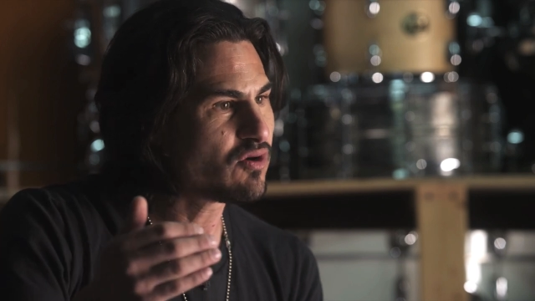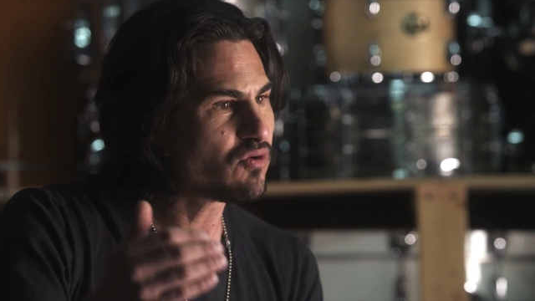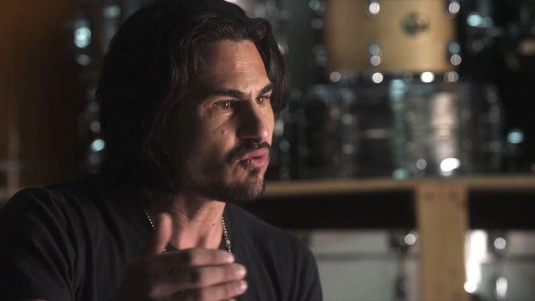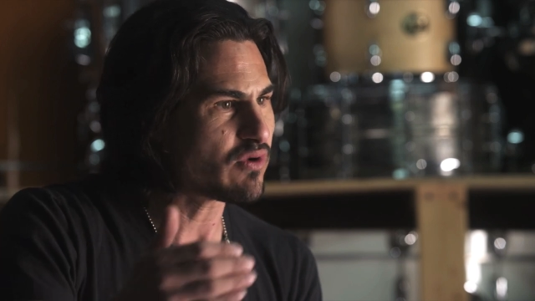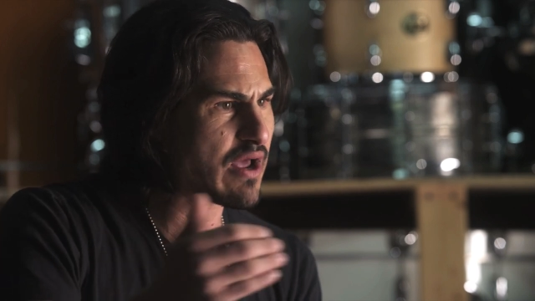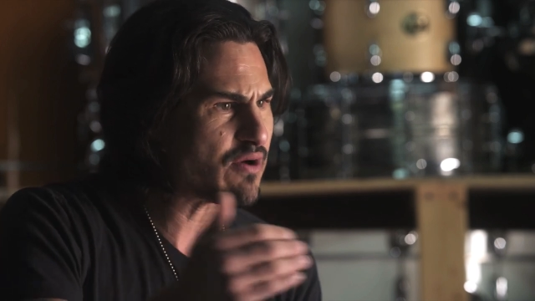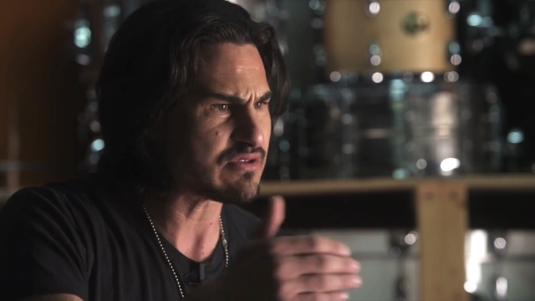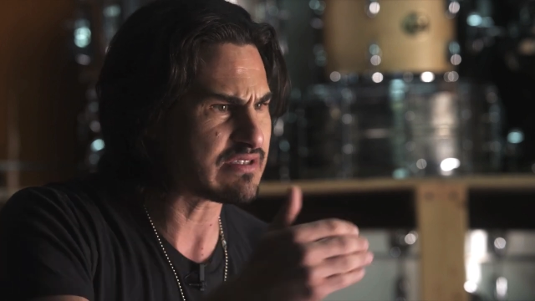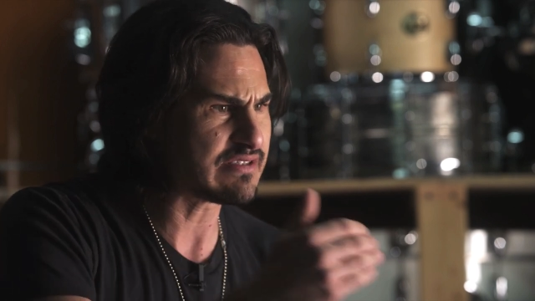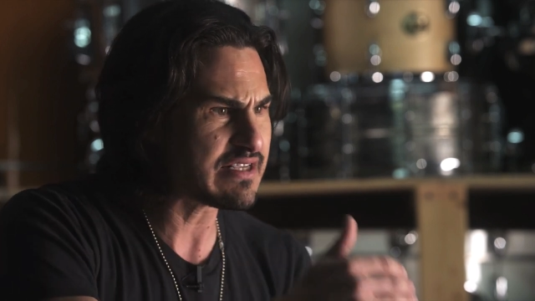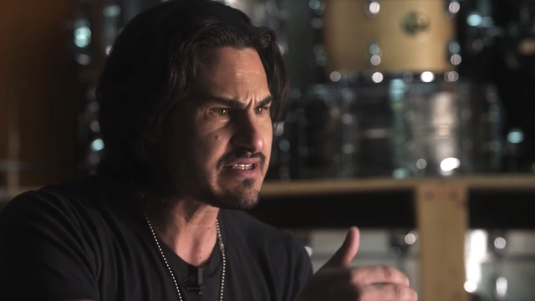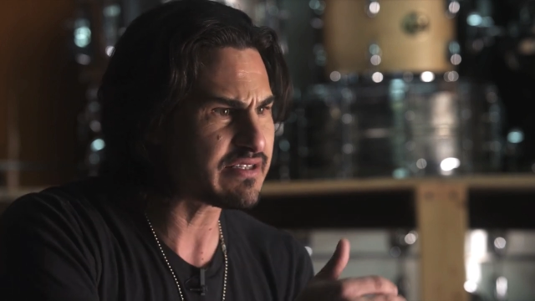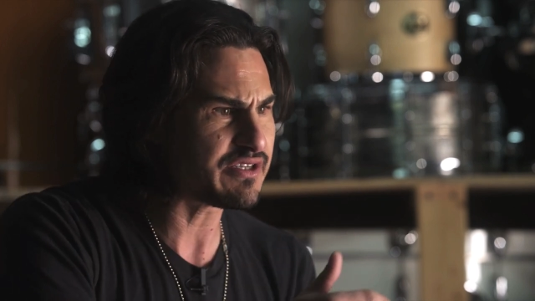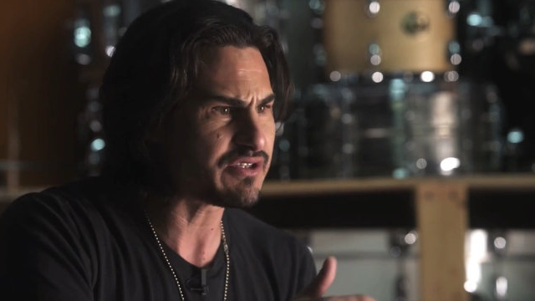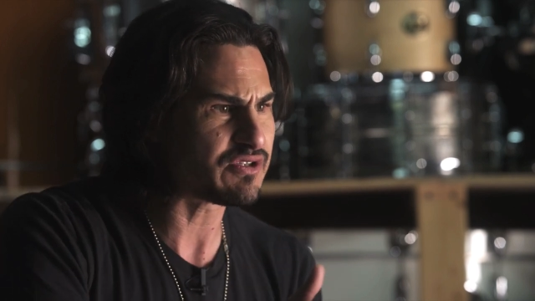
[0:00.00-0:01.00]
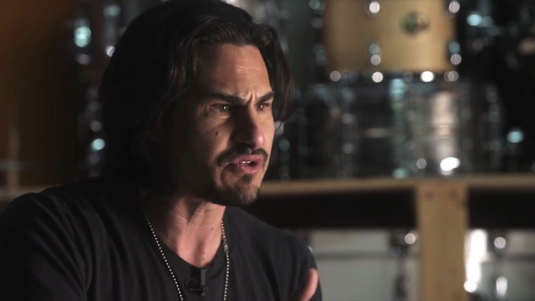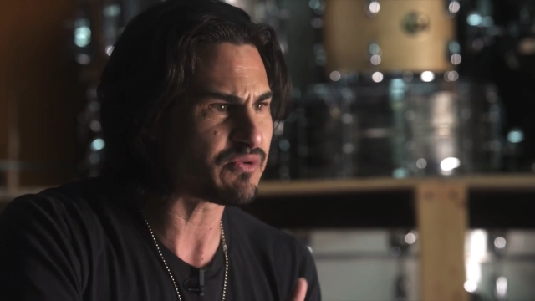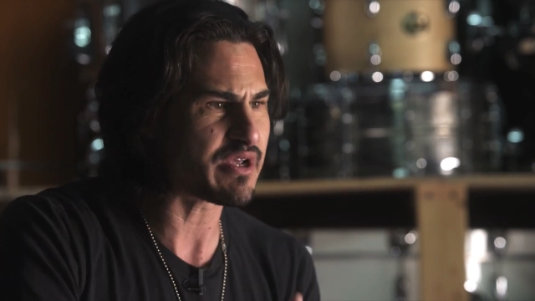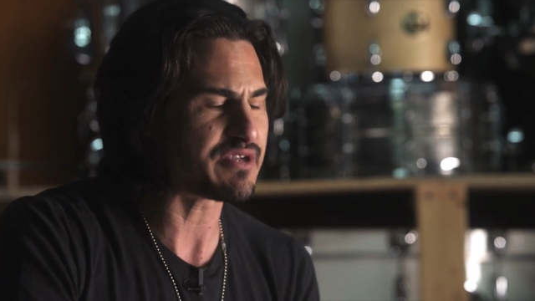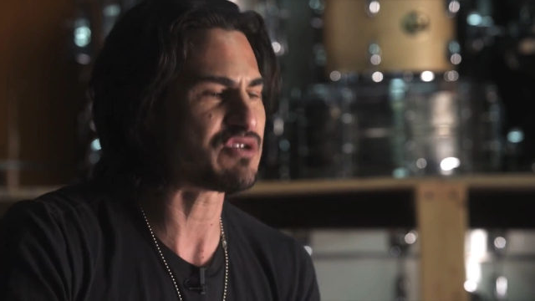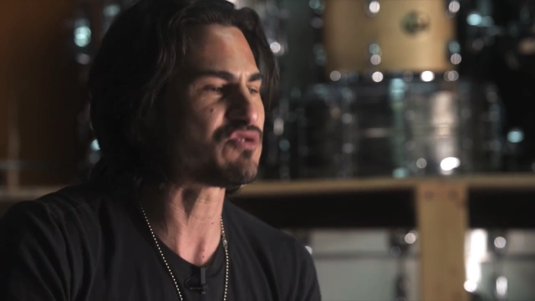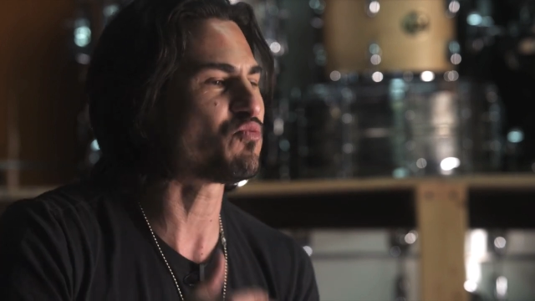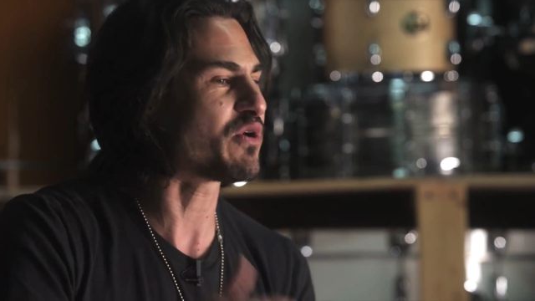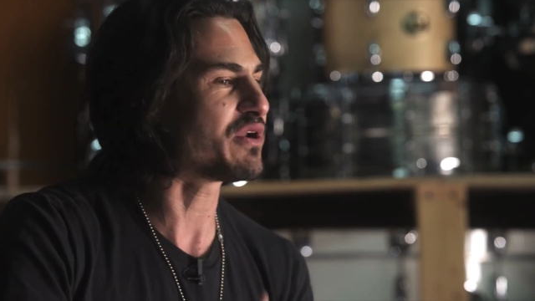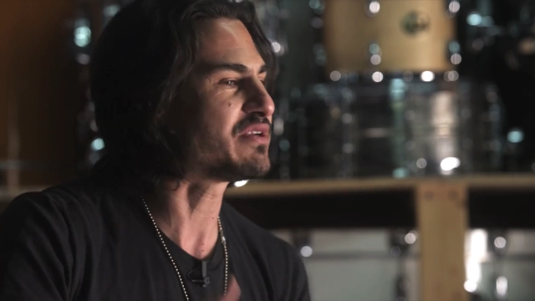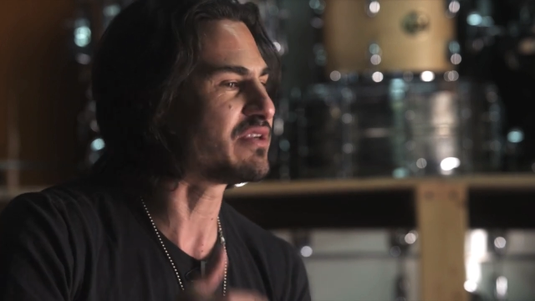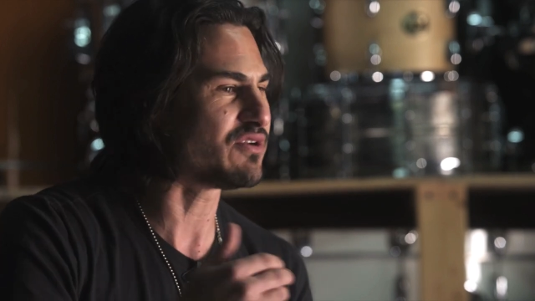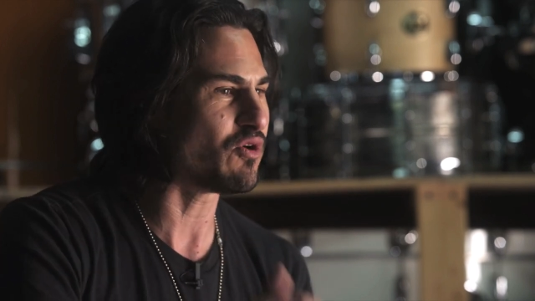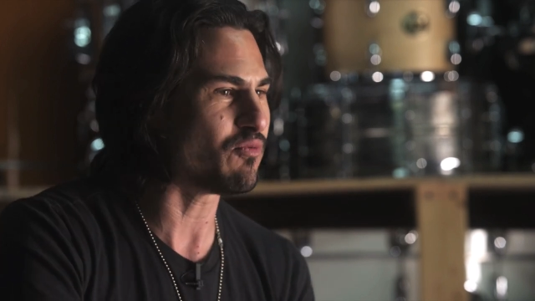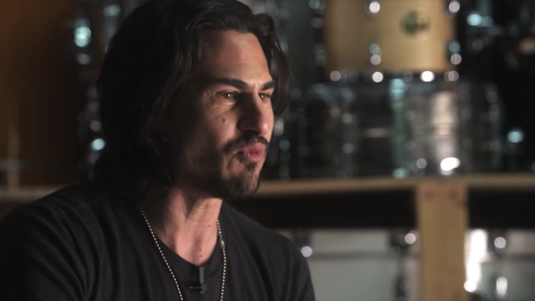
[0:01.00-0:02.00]
what I was listening to, and I just wanted
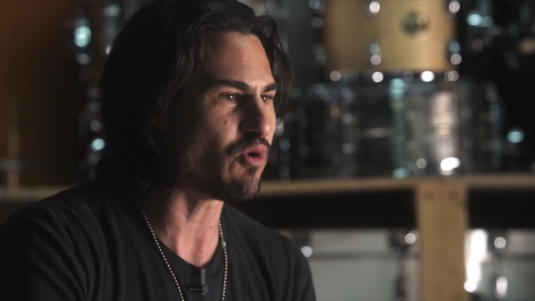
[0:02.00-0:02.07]
to know